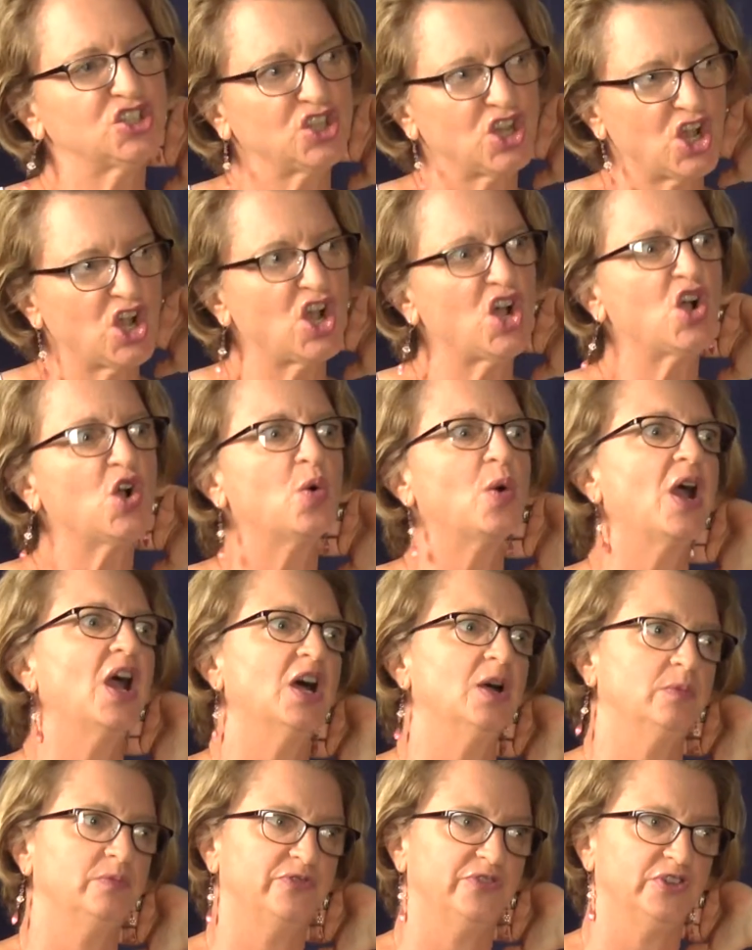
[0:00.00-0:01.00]
So
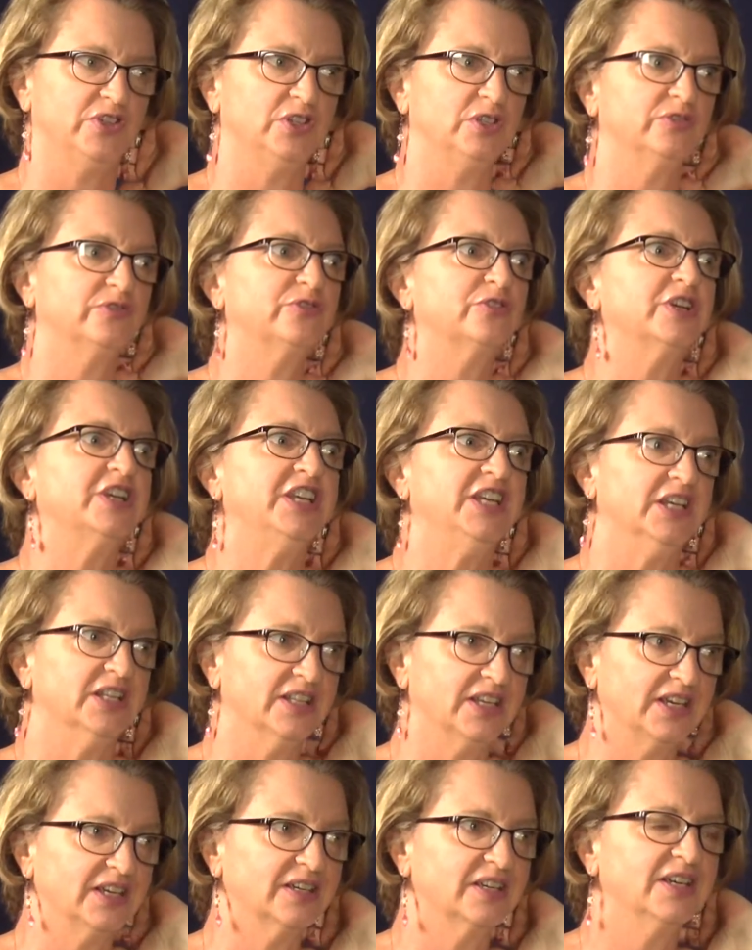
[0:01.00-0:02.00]
helpful for
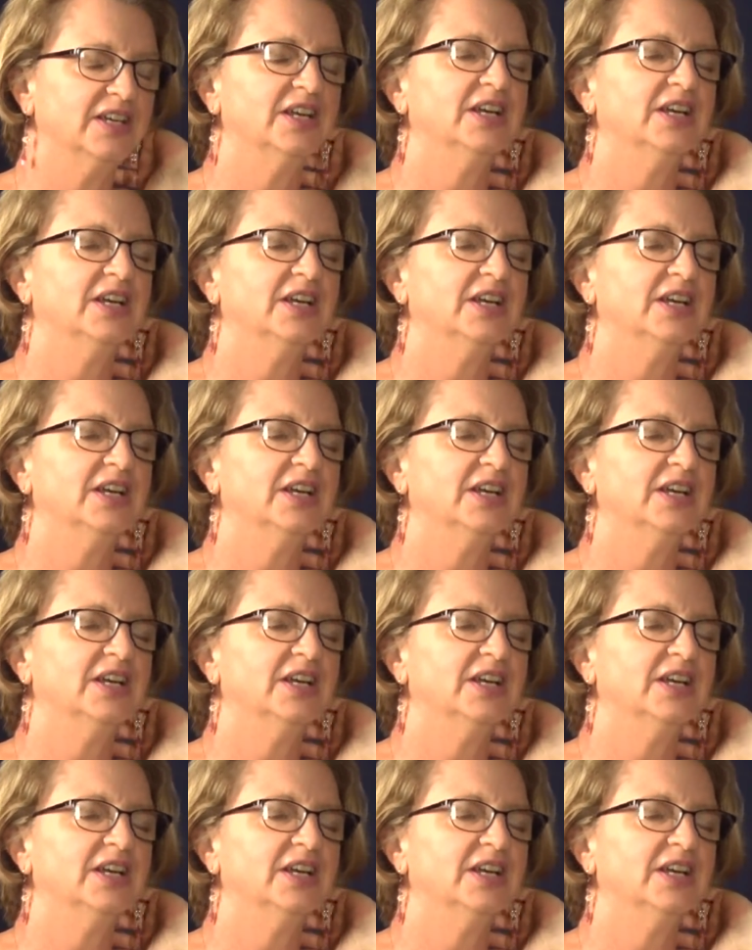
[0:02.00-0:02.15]
healing.